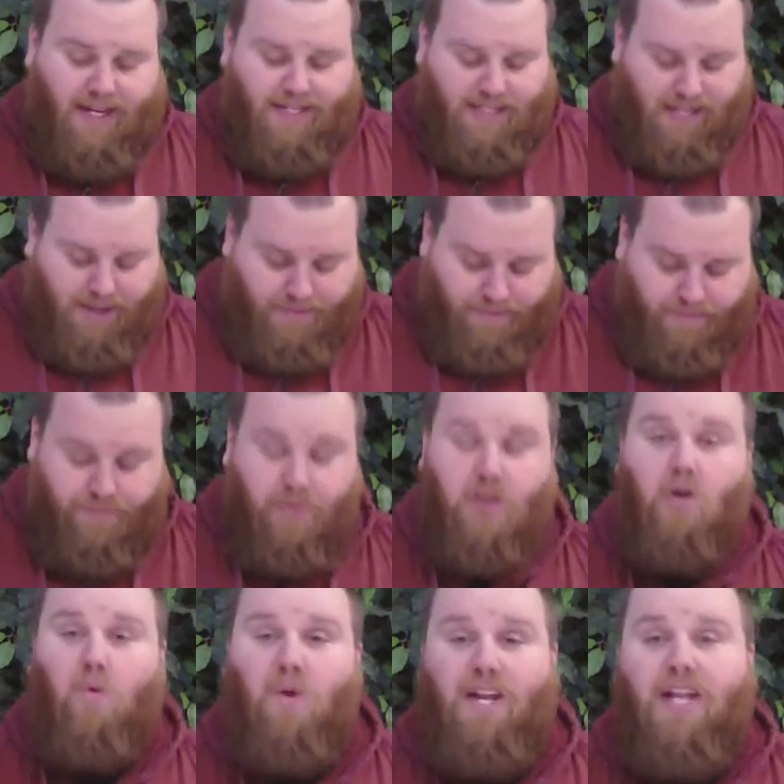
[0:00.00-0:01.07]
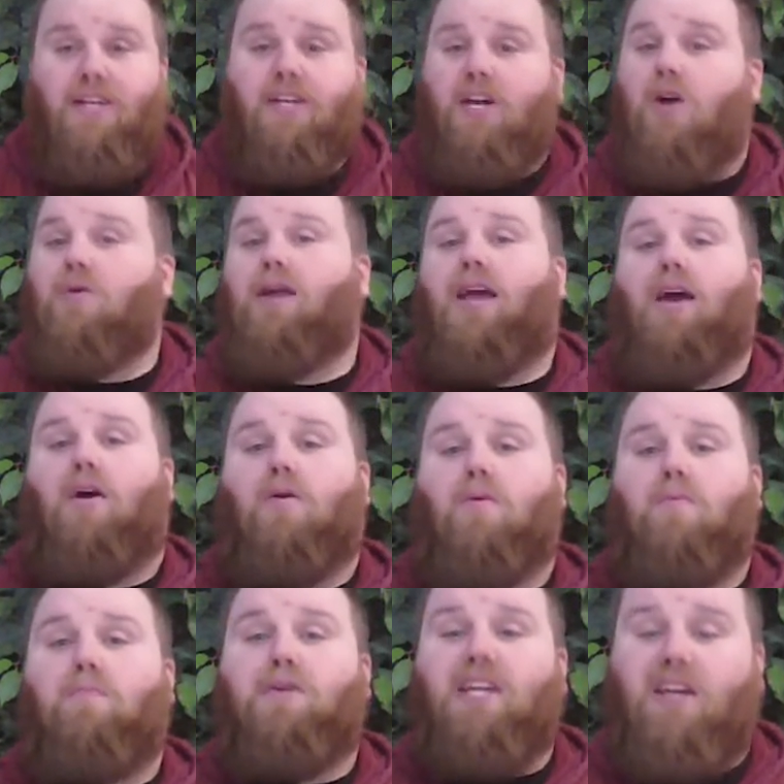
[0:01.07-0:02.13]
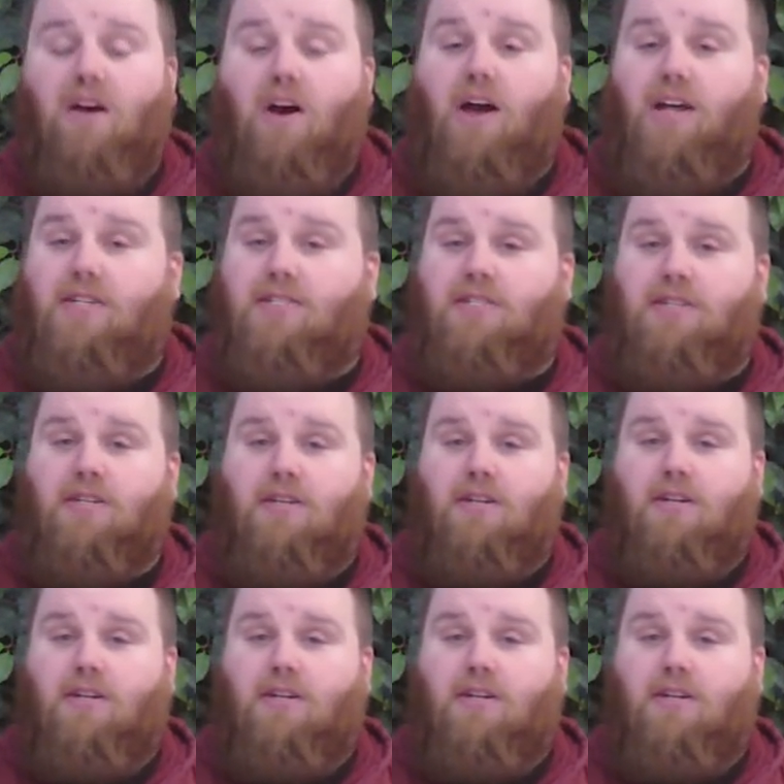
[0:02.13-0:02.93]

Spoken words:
He said, we need to go now, because